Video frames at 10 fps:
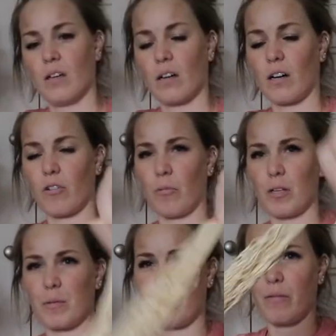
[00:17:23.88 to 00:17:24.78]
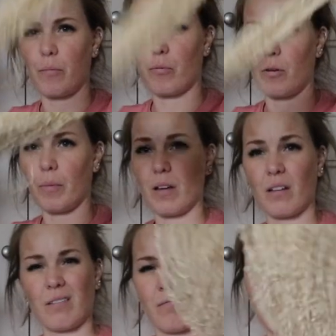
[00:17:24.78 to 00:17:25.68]
kind of reminds me a bit of a broom.
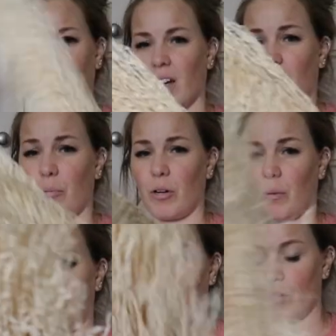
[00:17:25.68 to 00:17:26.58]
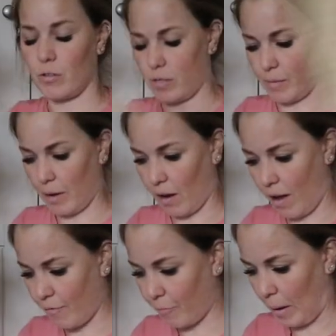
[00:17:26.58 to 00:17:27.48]
I probably won't ever use this in my
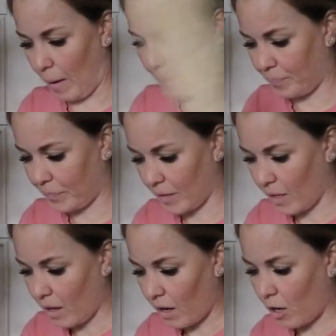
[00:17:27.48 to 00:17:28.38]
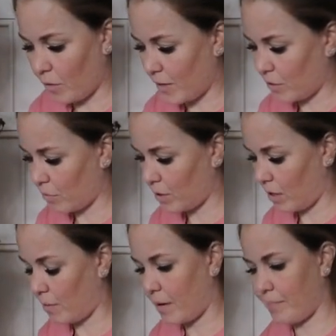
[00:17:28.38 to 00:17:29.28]
life, but oh, there's
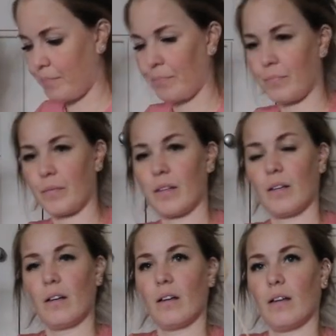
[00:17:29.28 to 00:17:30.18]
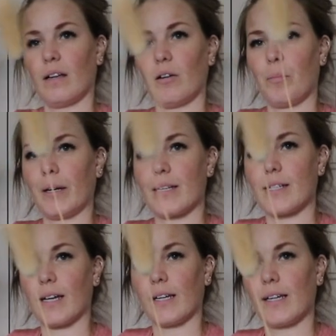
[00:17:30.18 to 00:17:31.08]
also a little bunny
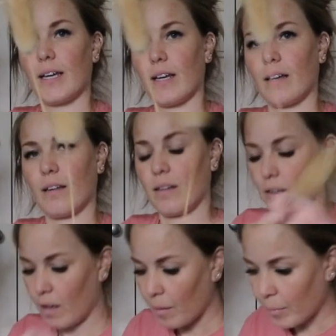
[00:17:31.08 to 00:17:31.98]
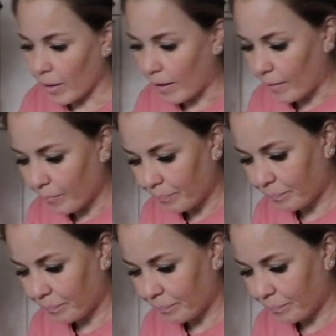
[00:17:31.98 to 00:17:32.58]
tail in here, but oh, and